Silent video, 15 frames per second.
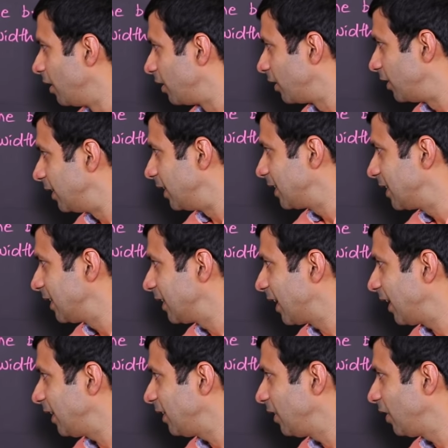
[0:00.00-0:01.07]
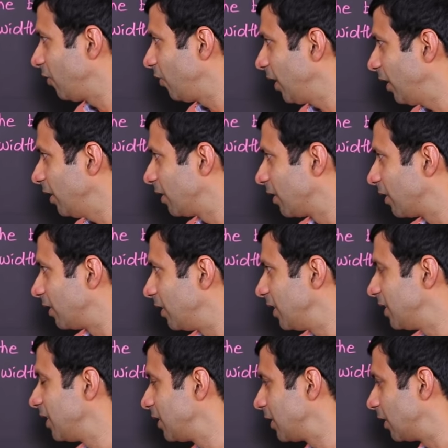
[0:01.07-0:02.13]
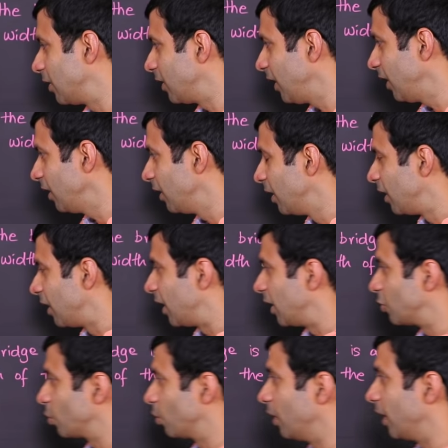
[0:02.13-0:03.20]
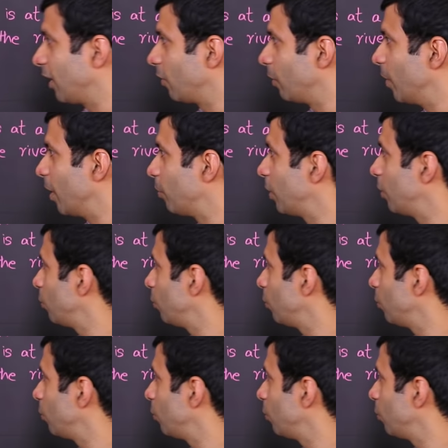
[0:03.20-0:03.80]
this is 90 degree, this is 30. And so like remember,